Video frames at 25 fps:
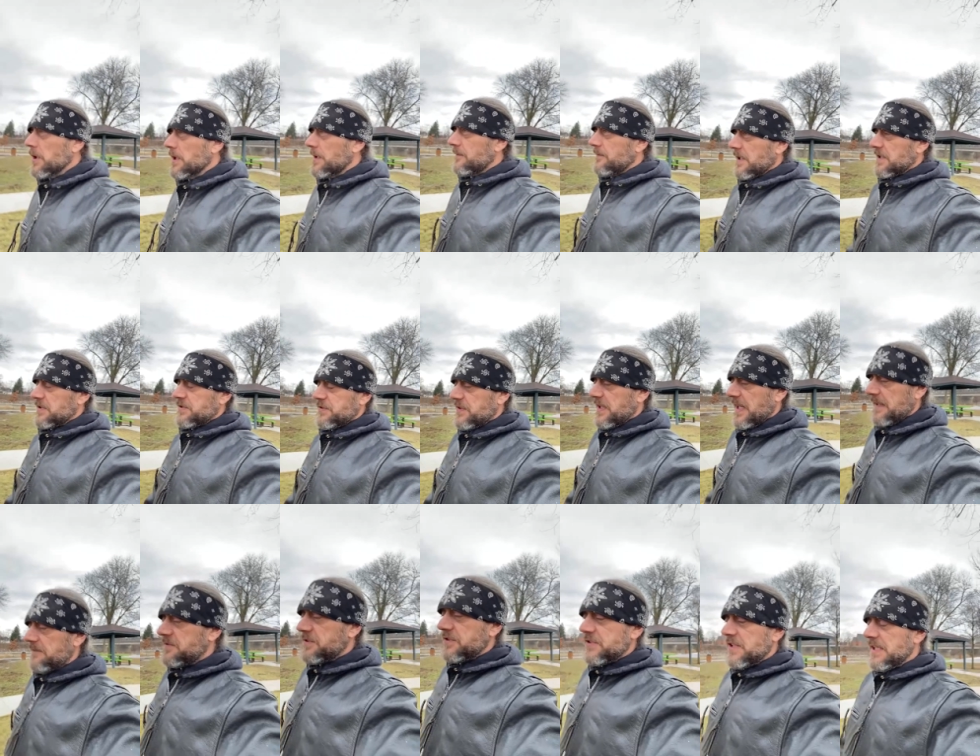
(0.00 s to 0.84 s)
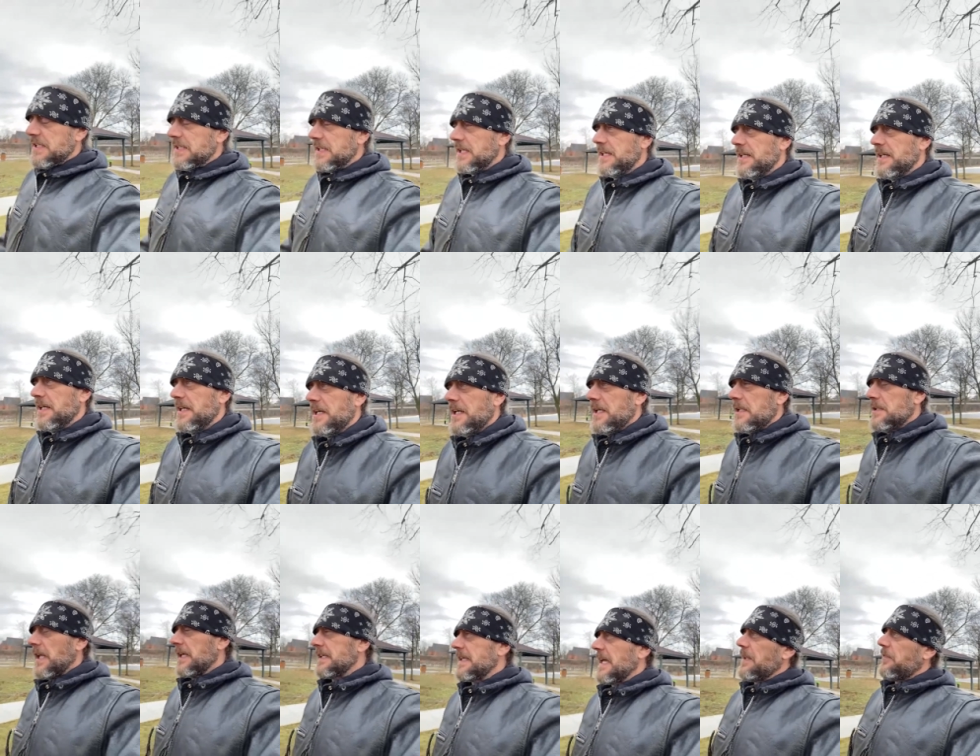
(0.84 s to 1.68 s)
of us. They've seen,
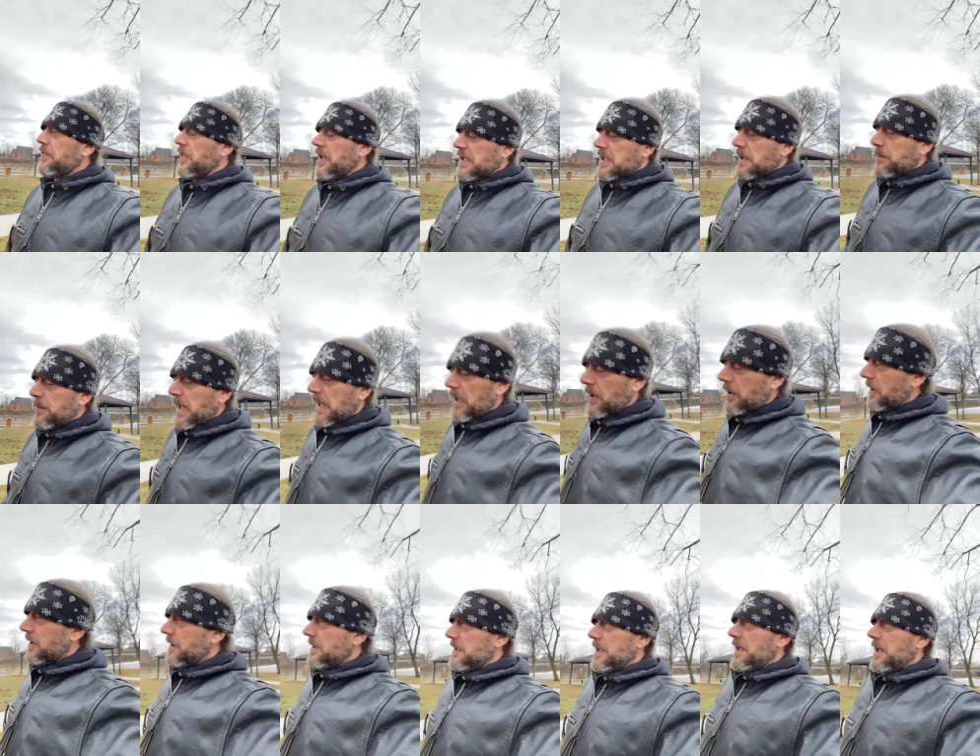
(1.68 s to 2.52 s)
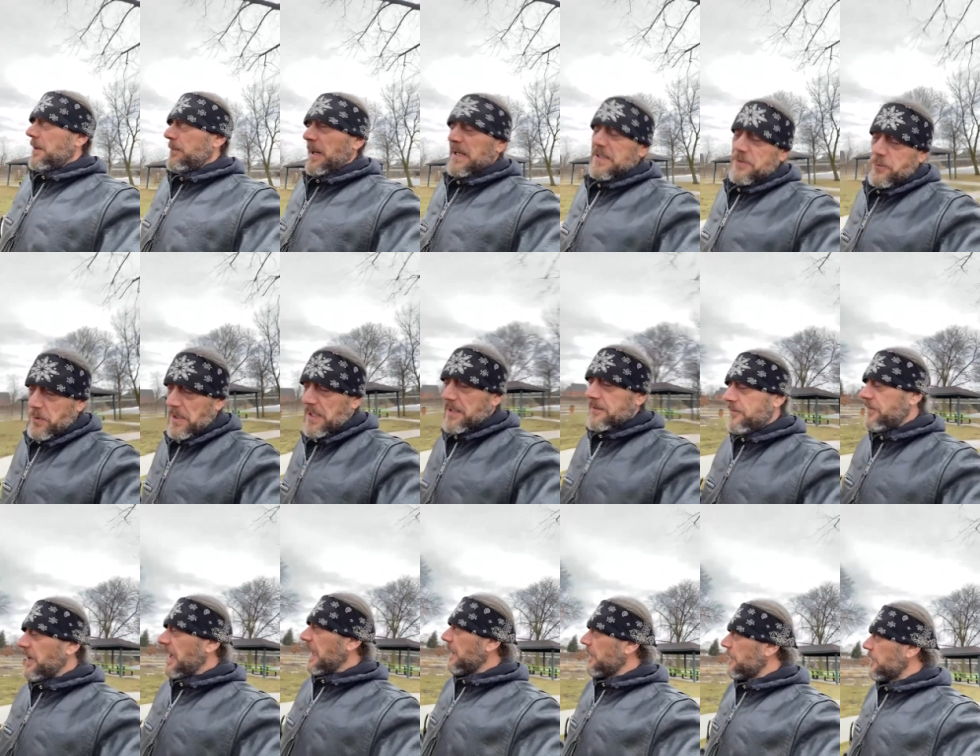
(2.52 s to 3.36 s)
like I think about my
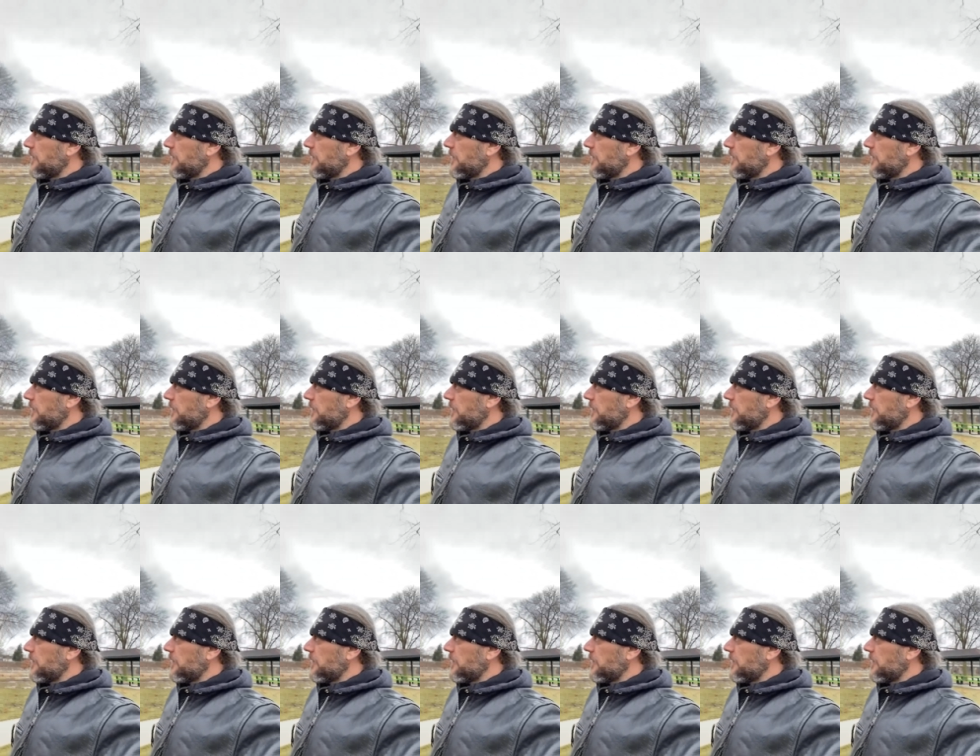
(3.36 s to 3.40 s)
grandfather